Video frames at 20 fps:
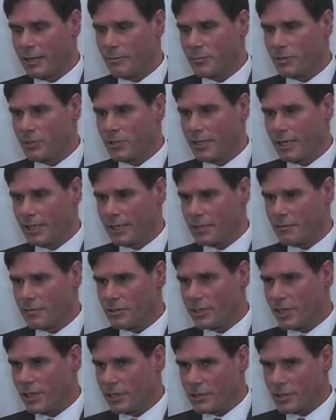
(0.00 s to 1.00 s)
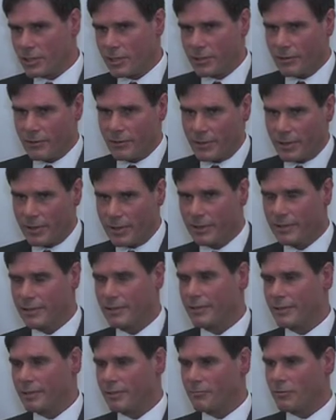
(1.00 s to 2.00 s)
So that gives an idea of
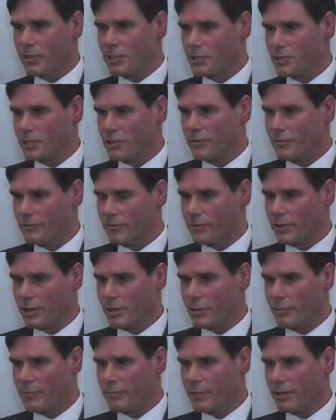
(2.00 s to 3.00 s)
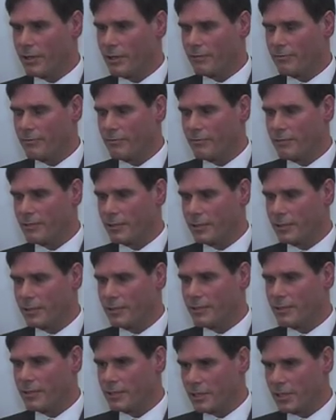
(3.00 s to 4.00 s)
the risk of
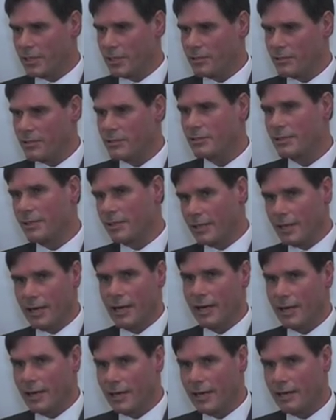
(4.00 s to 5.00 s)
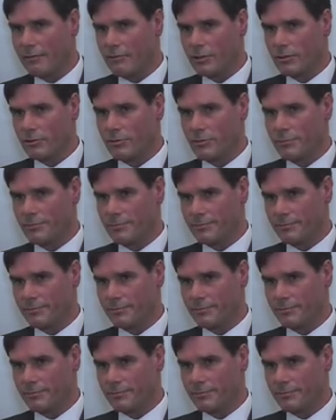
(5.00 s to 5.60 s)
disease at the higher levels.